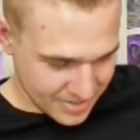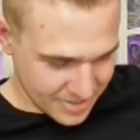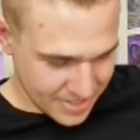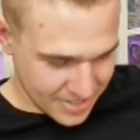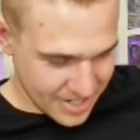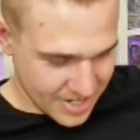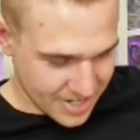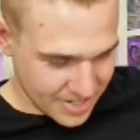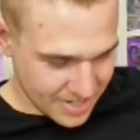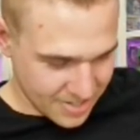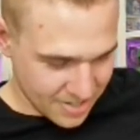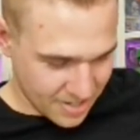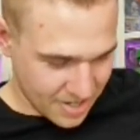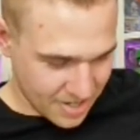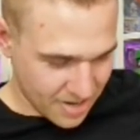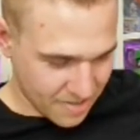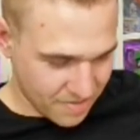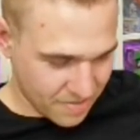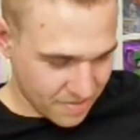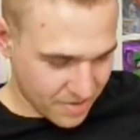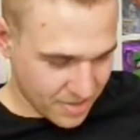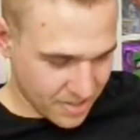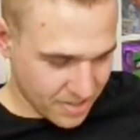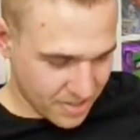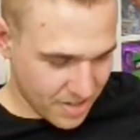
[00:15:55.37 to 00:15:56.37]
It is a lot of
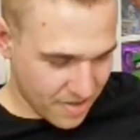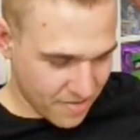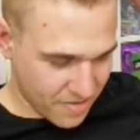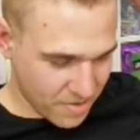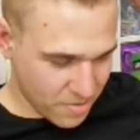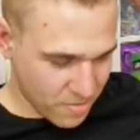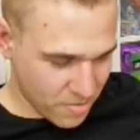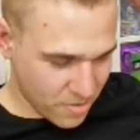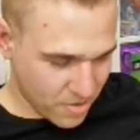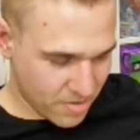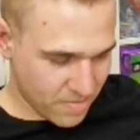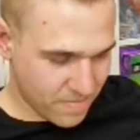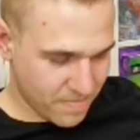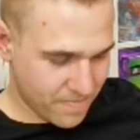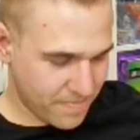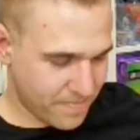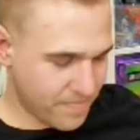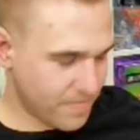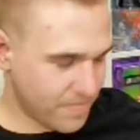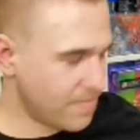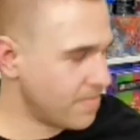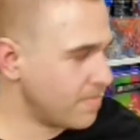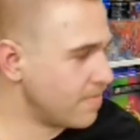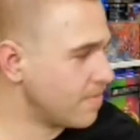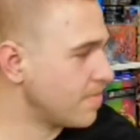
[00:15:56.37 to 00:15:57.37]
fun. You have any more?
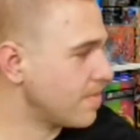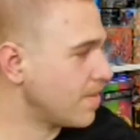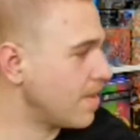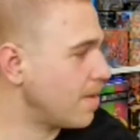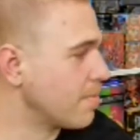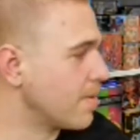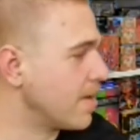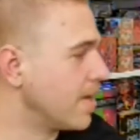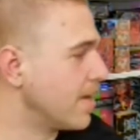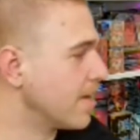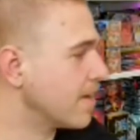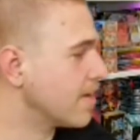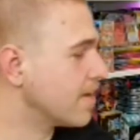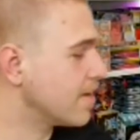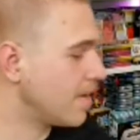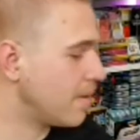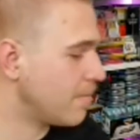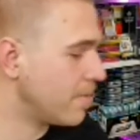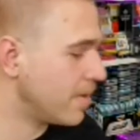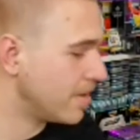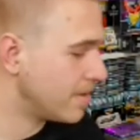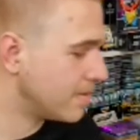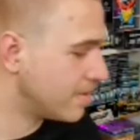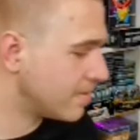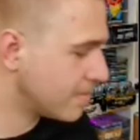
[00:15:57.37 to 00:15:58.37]
I'm kidding. I do. I
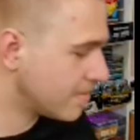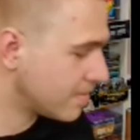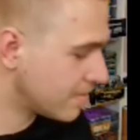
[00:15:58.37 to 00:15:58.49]
mean,